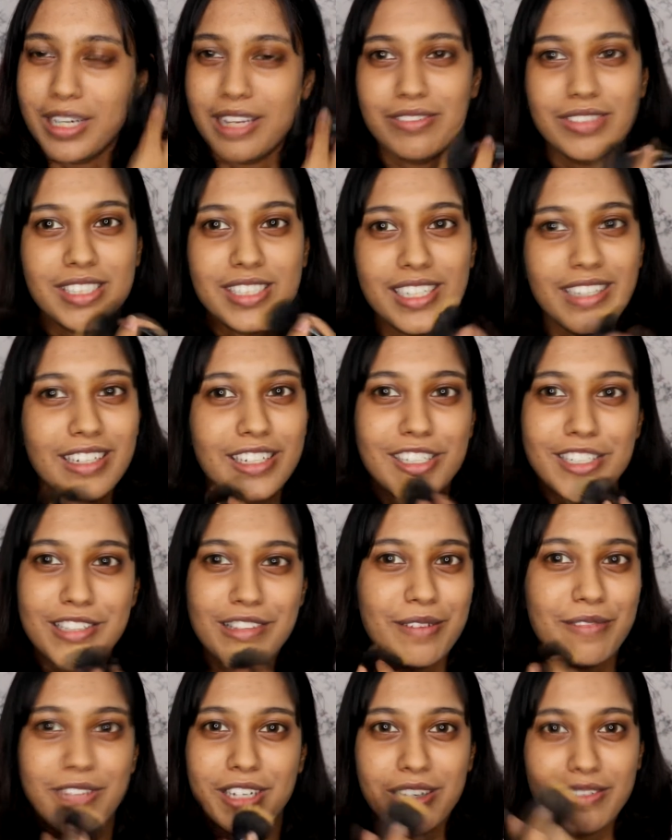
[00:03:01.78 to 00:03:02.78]
I've seen her
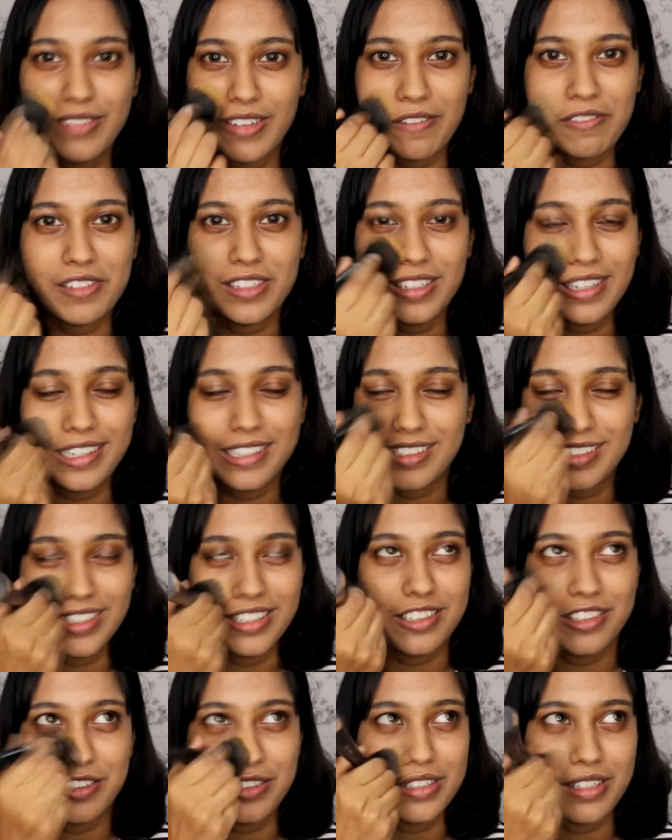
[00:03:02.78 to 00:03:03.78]
somewhere. I've definitely
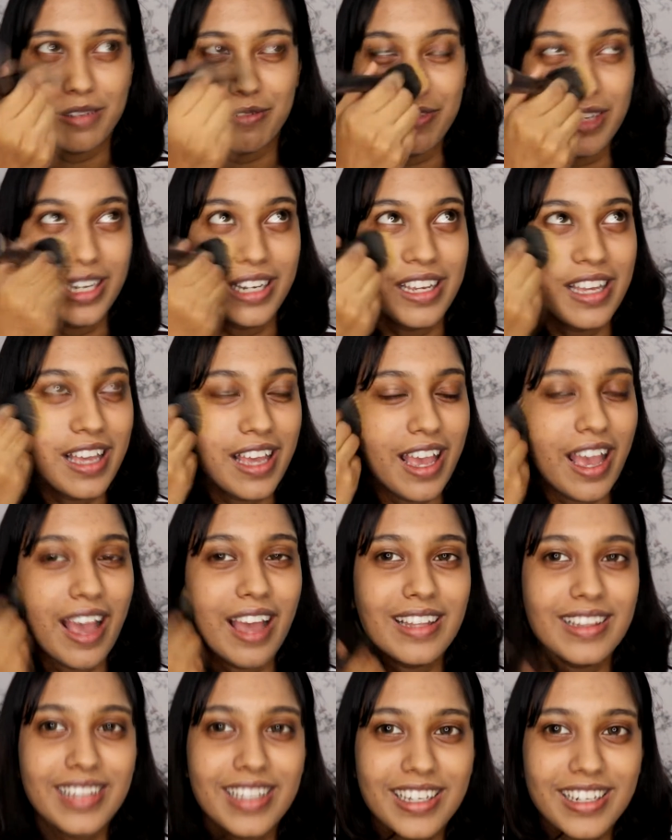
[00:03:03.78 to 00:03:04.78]
seen her somewhere.
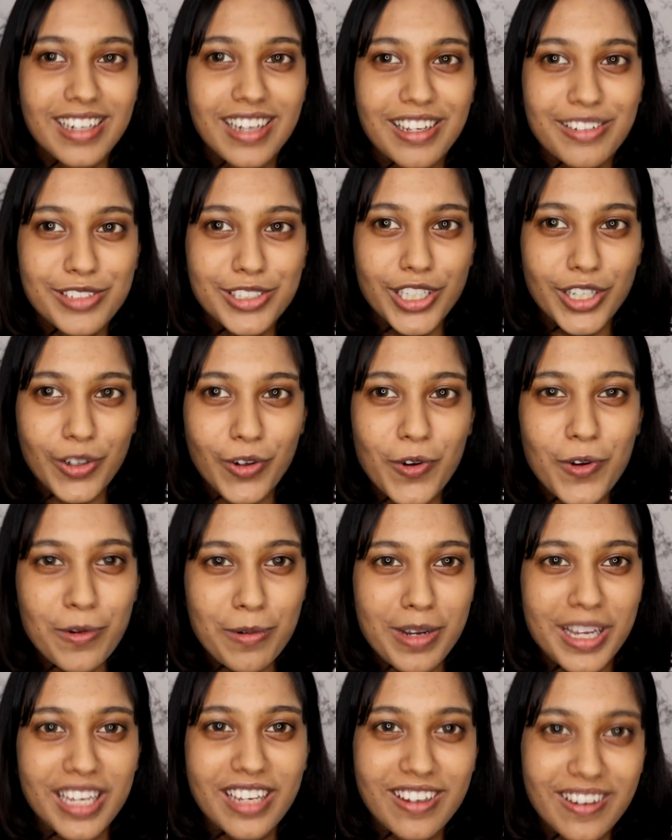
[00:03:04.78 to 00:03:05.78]
And then I was like, oh
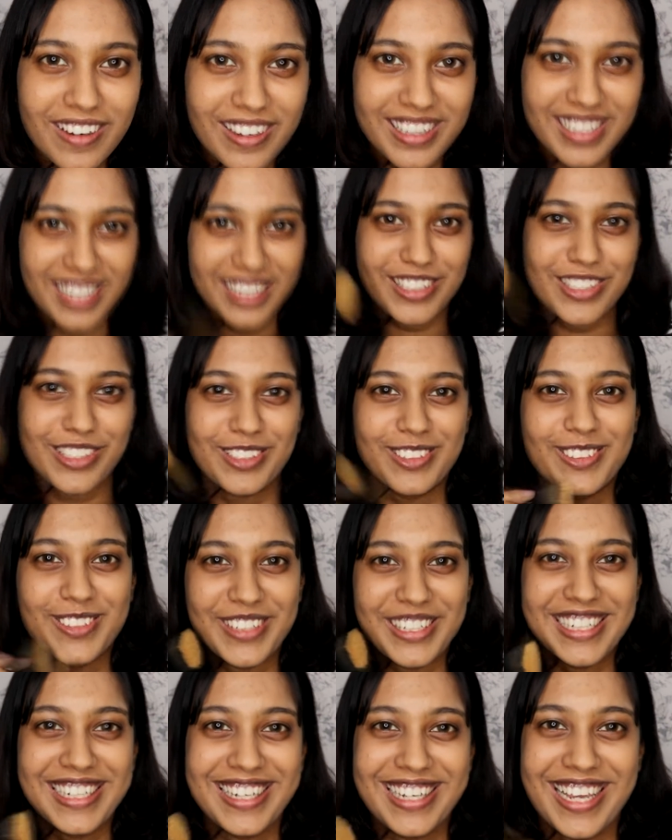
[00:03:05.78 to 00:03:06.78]
my god, that's
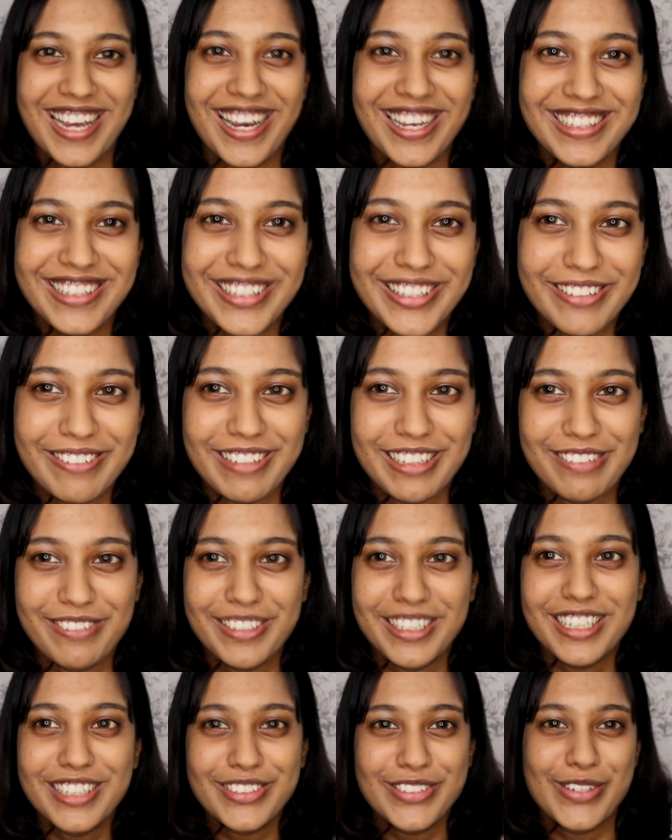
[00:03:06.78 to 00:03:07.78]
Sonal Yadav. And if
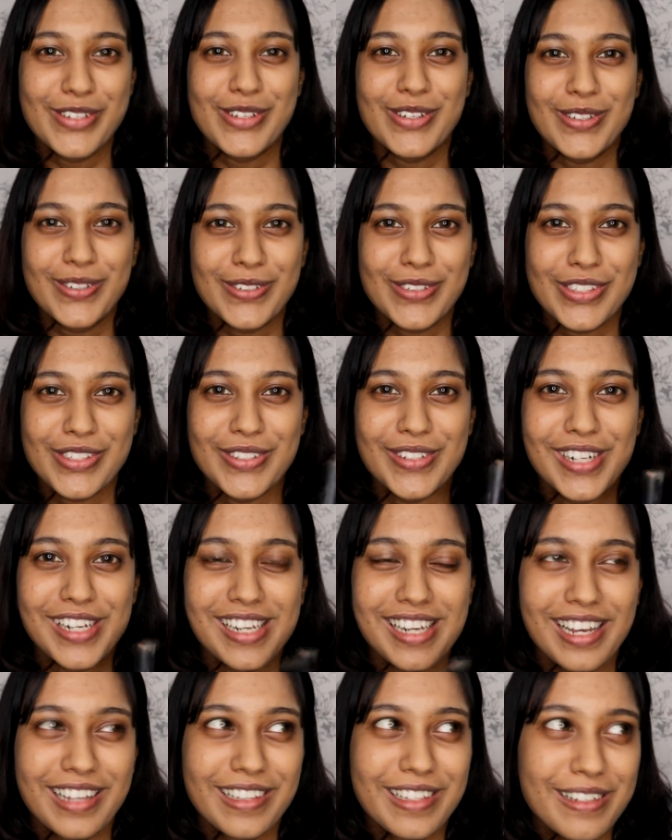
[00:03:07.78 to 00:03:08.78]
you guys don't know Sonal
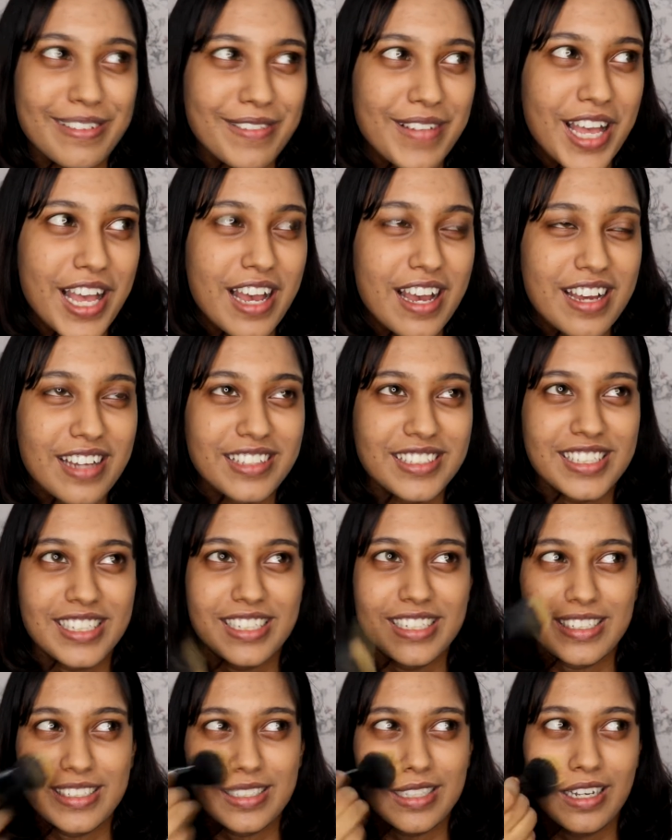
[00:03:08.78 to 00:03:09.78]
Yadav,
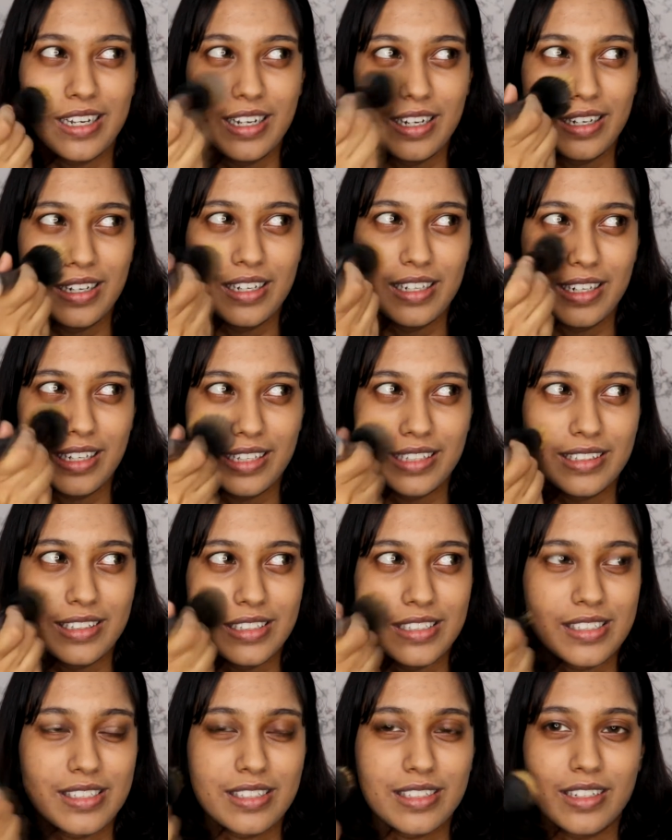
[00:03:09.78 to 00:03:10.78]
she's like
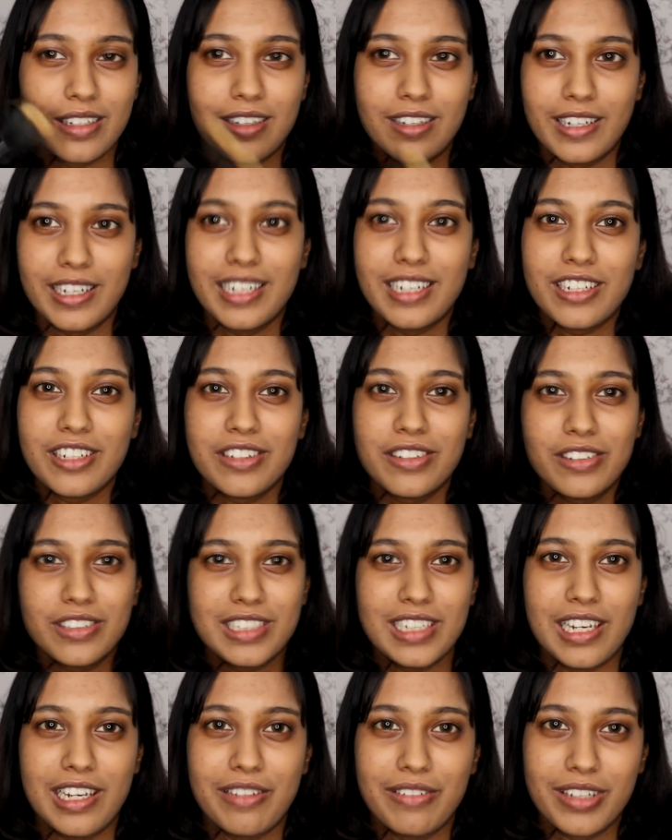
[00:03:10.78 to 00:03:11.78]
this Indian
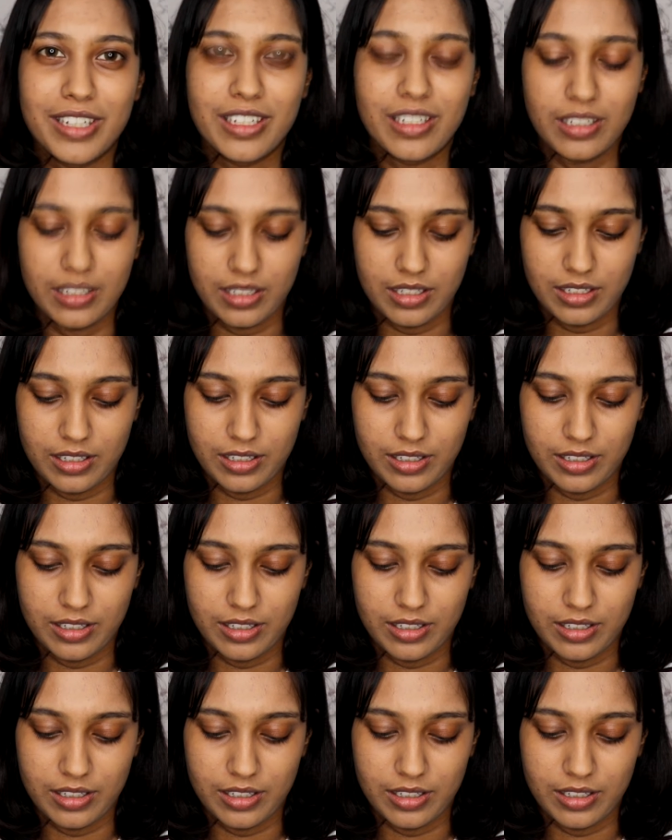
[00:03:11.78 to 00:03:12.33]
living in